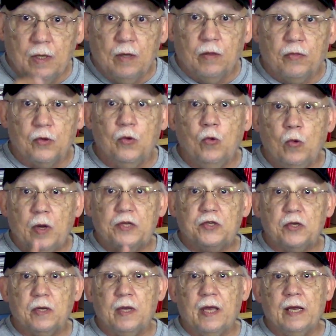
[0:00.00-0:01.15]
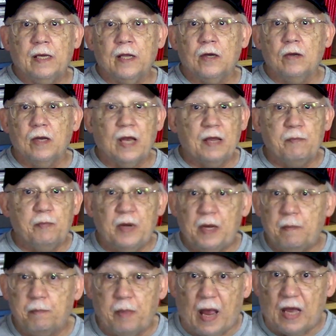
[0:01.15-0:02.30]
through which a little light
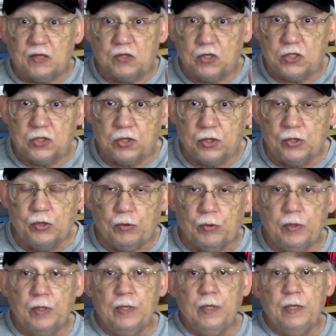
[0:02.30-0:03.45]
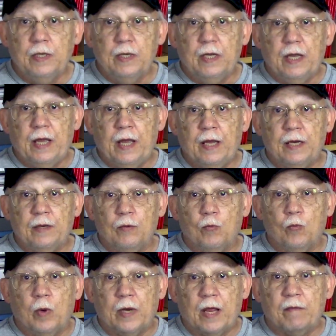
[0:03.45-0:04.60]
beam passes through. And
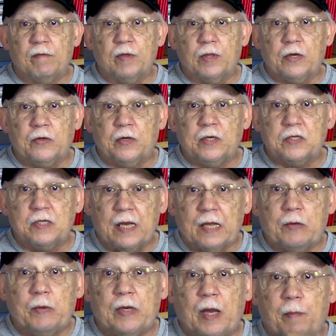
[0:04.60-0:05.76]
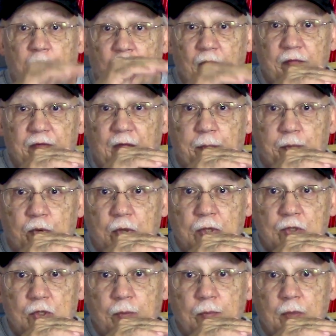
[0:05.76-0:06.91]
whenever there is liquid above that
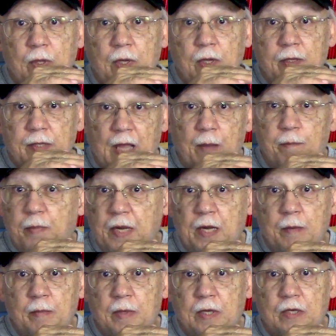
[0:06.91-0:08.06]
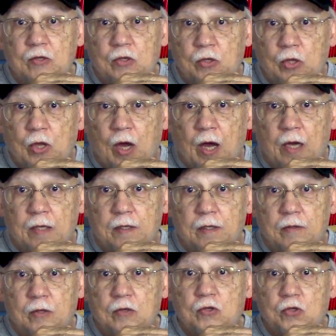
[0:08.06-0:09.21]
prism, that beam is not
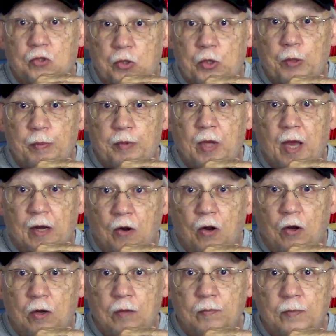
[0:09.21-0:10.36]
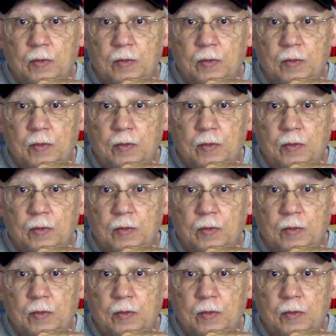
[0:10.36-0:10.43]
disturbed at all.